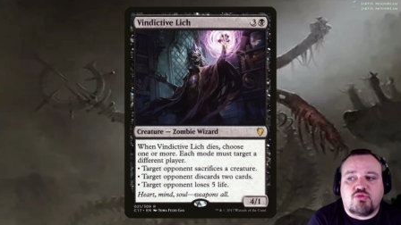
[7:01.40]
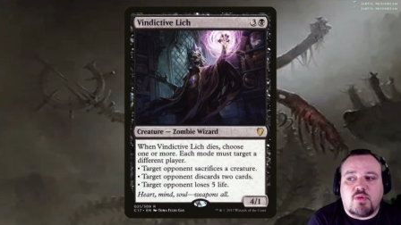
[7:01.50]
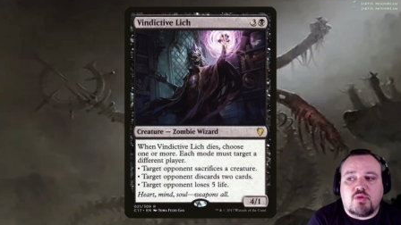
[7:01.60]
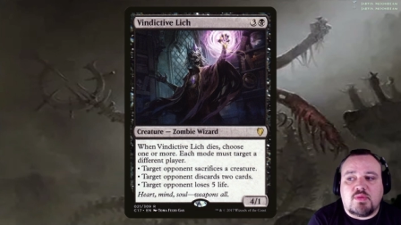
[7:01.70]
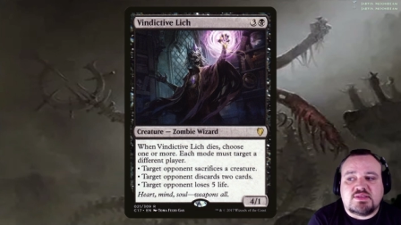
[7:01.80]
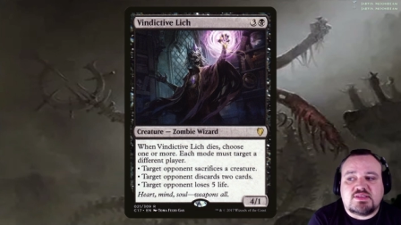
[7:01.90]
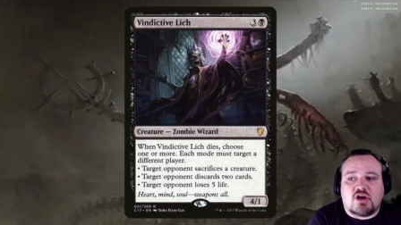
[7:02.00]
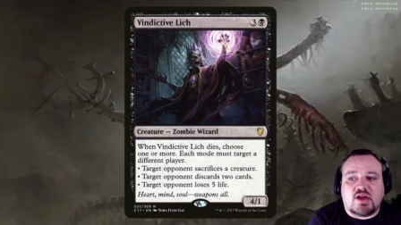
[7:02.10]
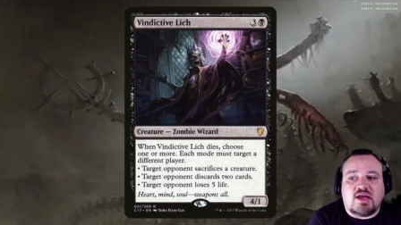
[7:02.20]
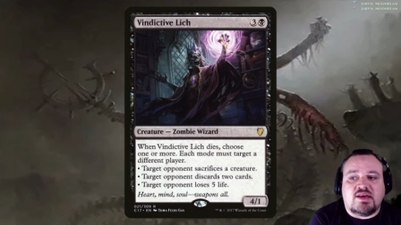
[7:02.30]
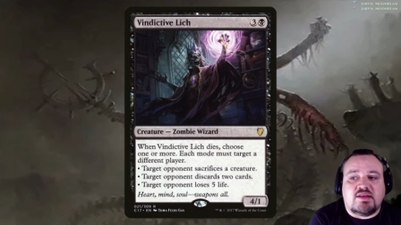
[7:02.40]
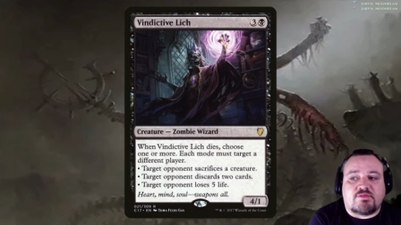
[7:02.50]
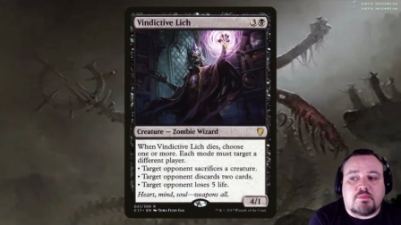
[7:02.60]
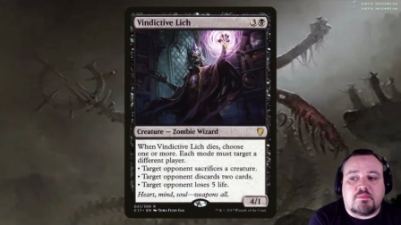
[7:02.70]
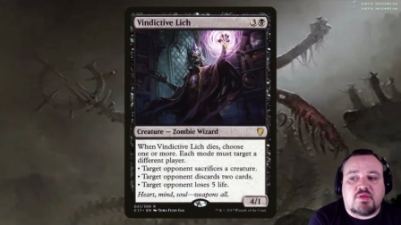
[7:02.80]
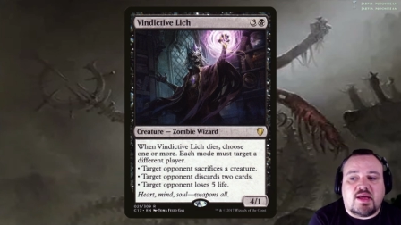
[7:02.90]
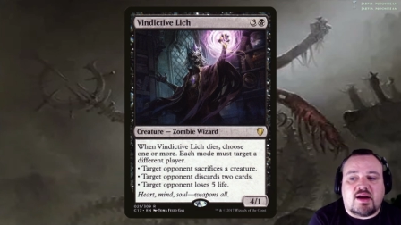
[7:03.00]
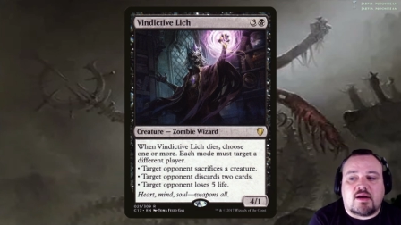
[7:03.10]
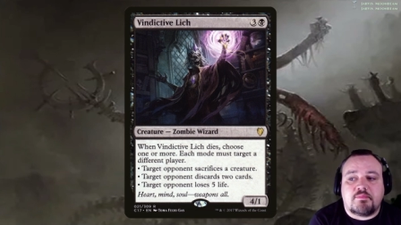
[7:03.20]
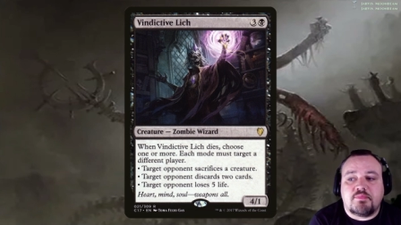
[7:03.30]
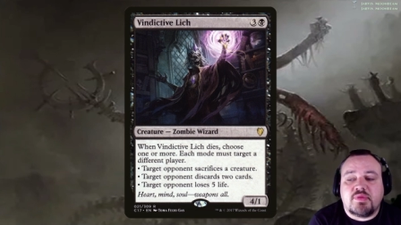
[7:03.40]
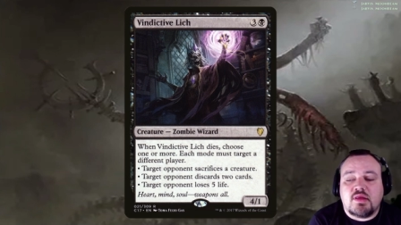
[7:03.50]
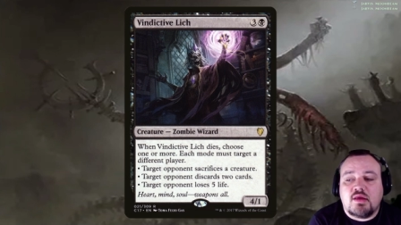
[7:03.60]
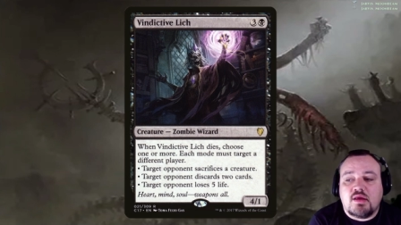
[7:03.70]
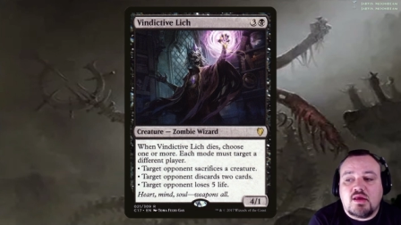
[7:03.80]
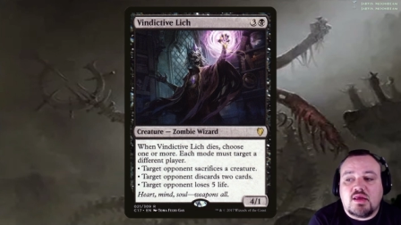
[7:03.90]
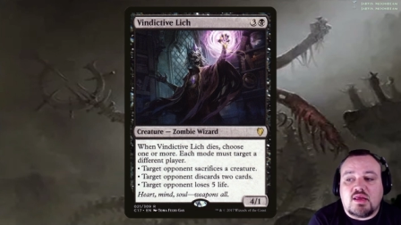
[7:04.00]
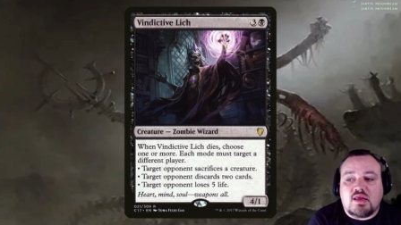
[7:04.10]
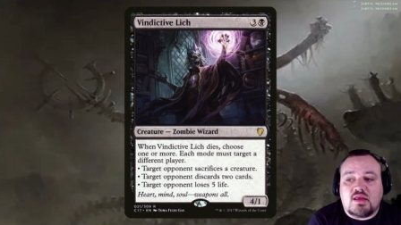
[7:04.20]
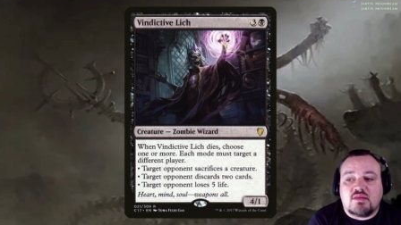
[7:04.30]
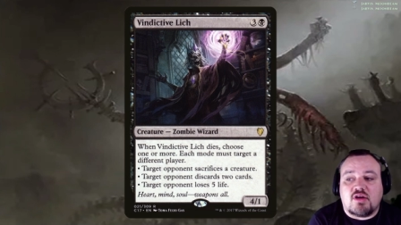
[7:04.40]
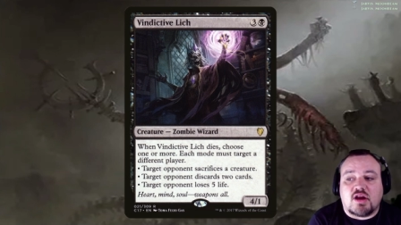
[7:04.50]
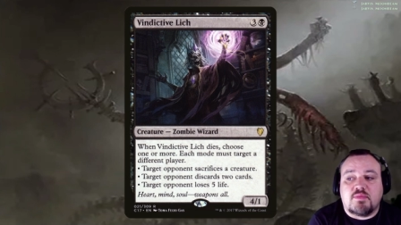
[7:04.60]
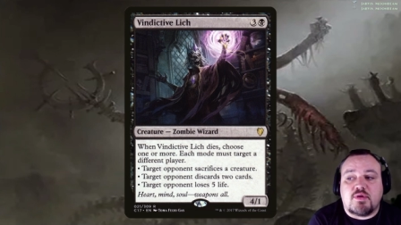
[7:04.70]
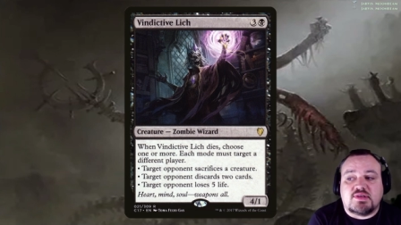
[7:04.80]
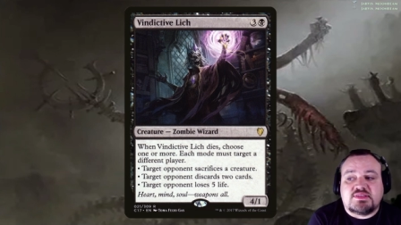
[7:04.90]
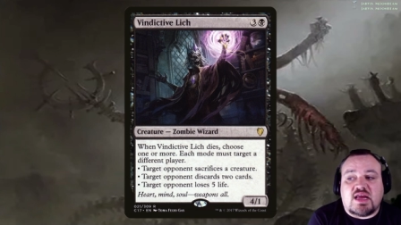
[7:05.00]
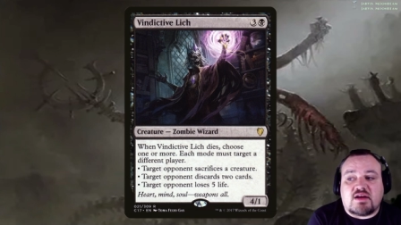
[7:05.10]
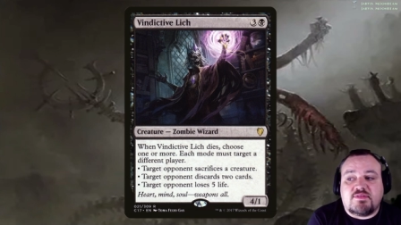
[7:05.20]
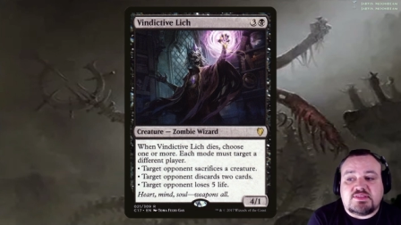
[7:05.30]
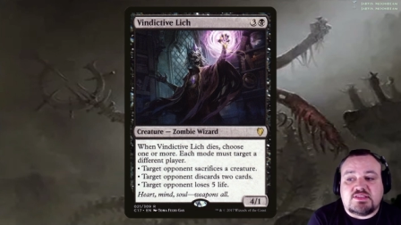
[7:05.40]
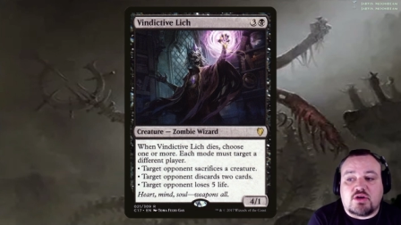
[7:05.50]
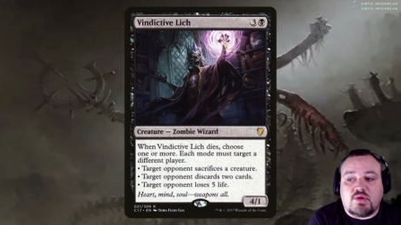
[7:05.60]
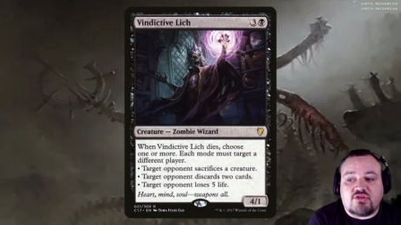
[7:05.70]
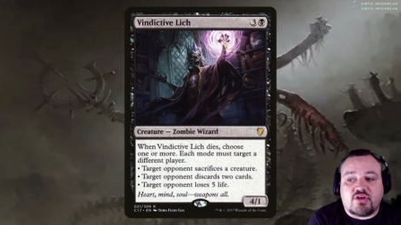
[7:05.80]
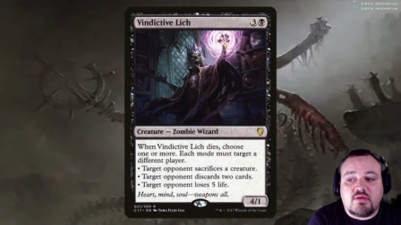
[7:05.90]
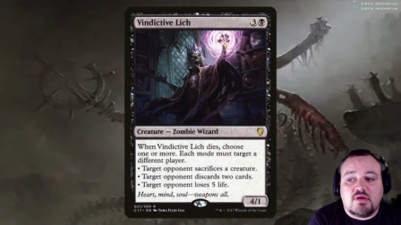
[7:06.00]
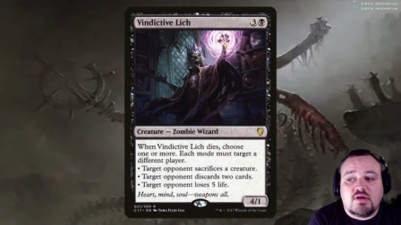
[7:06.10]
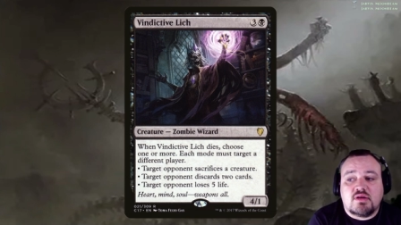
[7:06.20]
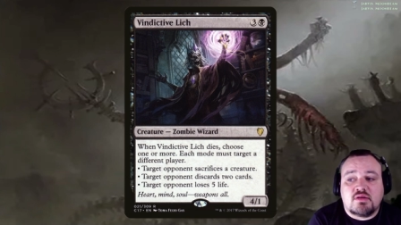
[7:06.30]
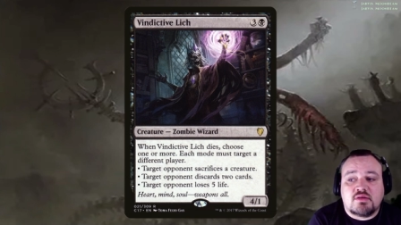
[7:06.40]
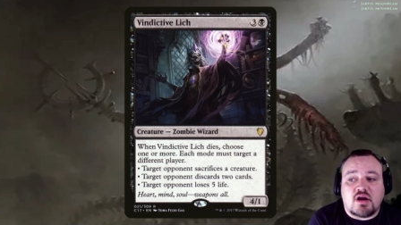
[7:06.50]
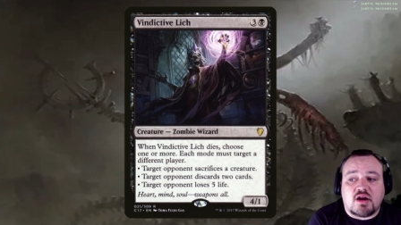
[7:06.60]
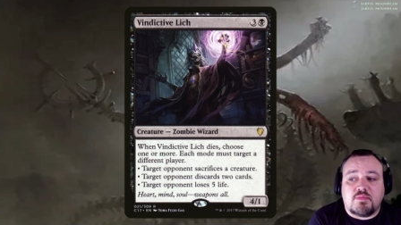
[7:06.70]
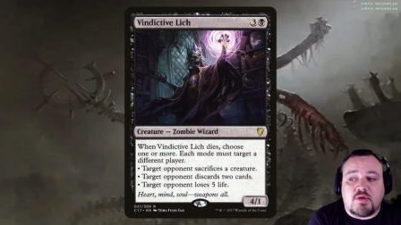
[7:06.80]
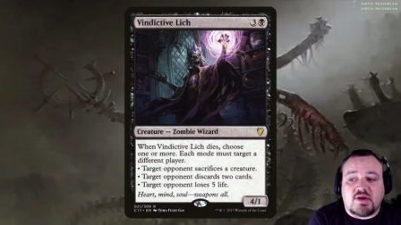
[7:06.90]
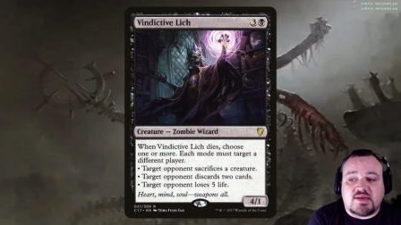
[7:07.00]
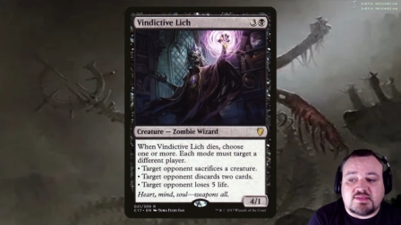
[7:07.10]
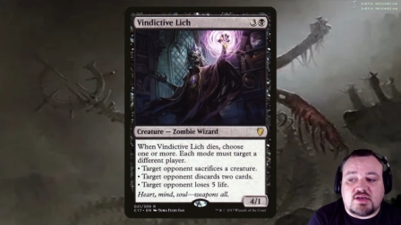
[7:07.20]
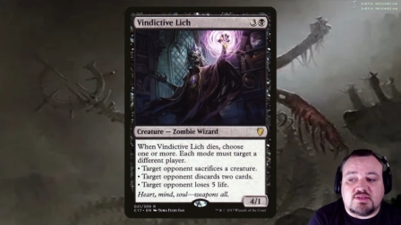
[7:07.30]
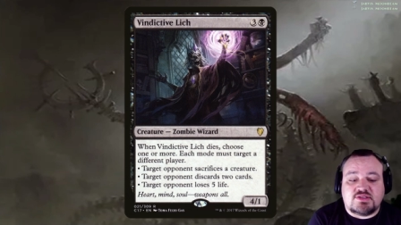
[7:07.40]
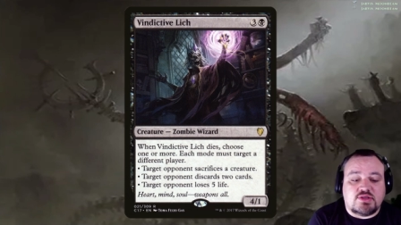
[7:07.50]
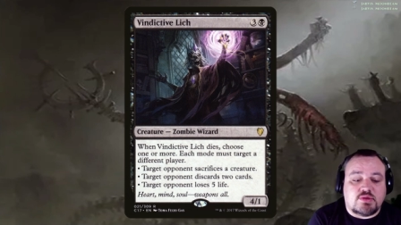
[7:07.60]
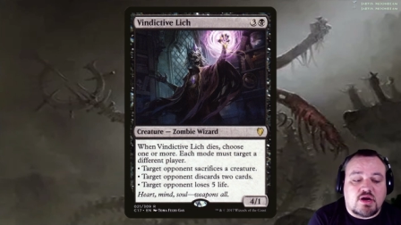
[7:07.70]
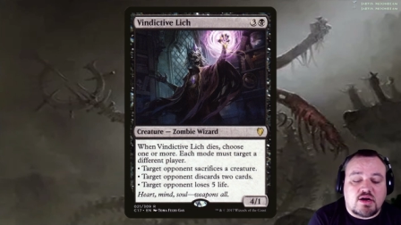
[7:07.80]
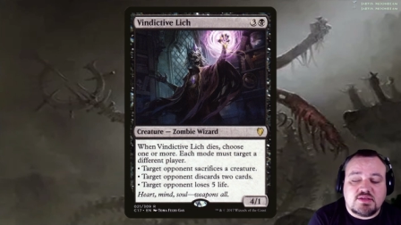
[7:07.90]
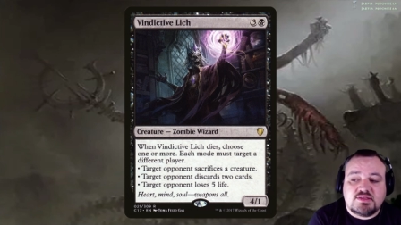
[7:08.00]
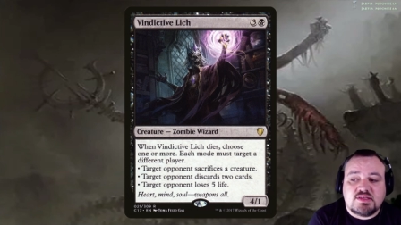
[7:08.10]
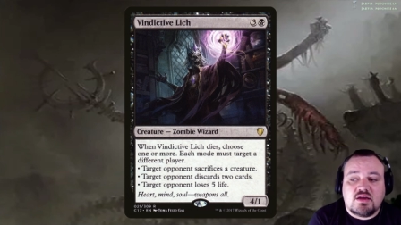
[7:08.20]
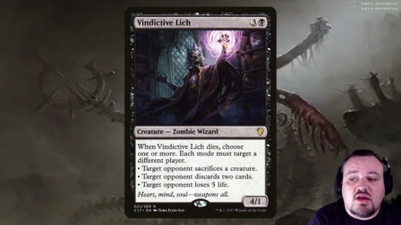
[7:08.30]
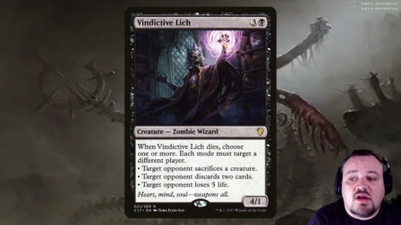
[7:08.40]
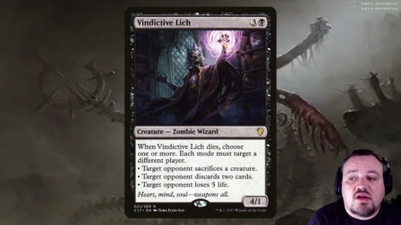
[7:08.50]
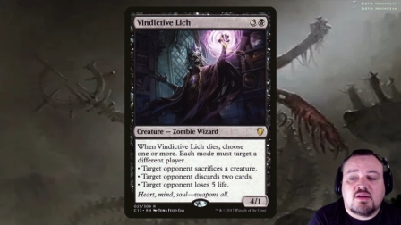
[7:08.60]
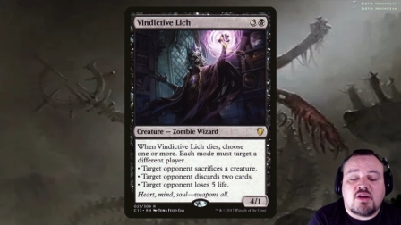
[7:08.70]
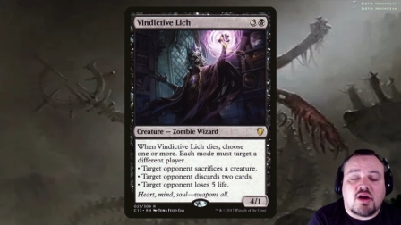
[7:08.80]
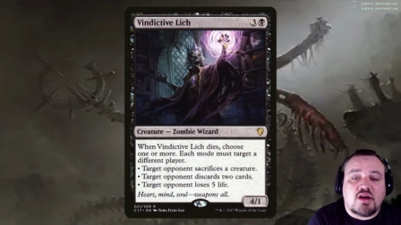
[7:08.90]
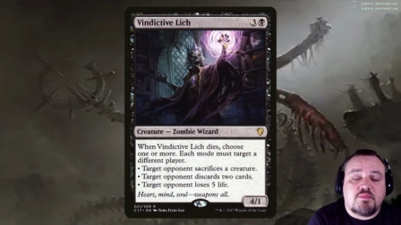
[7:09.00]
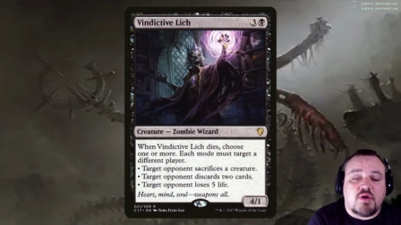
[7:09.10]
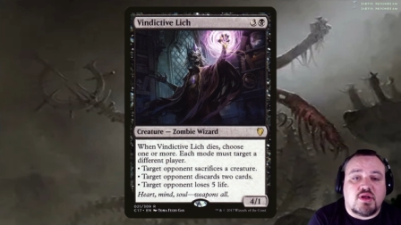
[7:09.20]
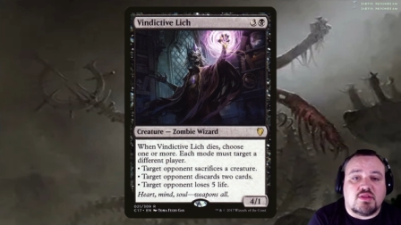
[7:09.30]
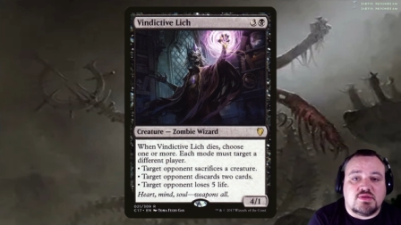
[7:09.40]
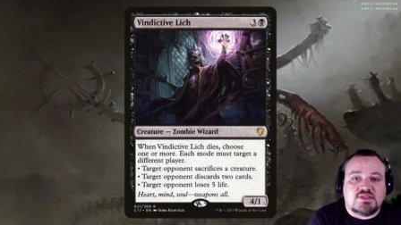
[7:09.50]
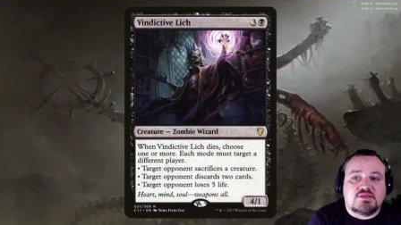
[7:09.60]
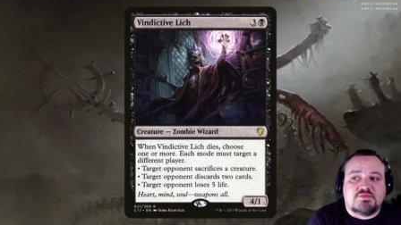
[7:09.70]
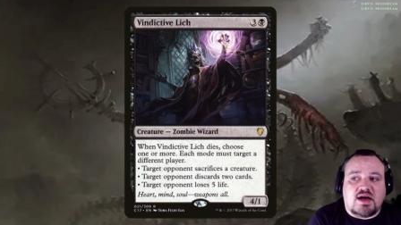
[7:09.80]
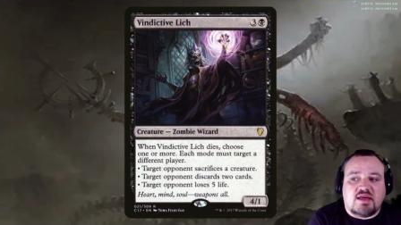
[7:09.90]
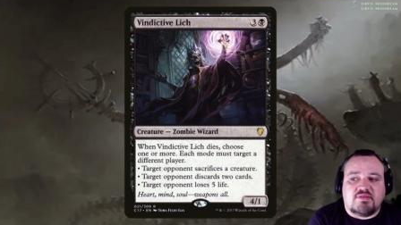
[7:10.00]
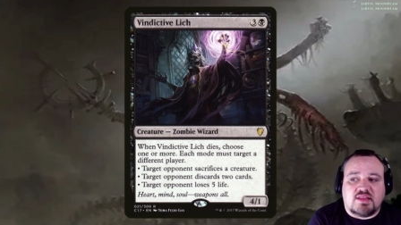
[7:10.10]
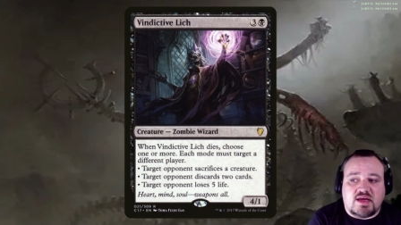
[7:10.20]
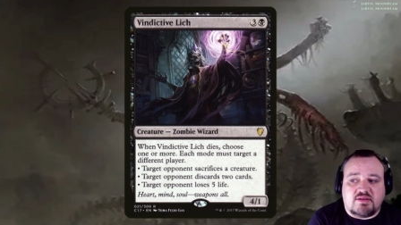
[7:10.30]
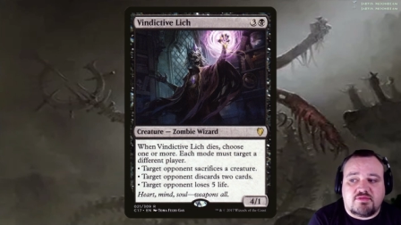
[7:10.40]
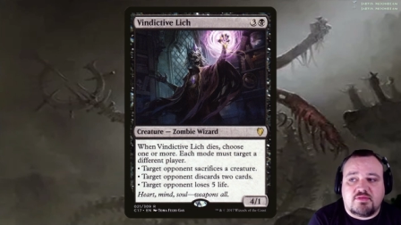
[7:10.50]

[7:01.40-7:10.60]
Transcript: mode must target a different player. Target opponent sacrifices a creature. Target opponent discards 2 cards. Target opponent loses 5 life.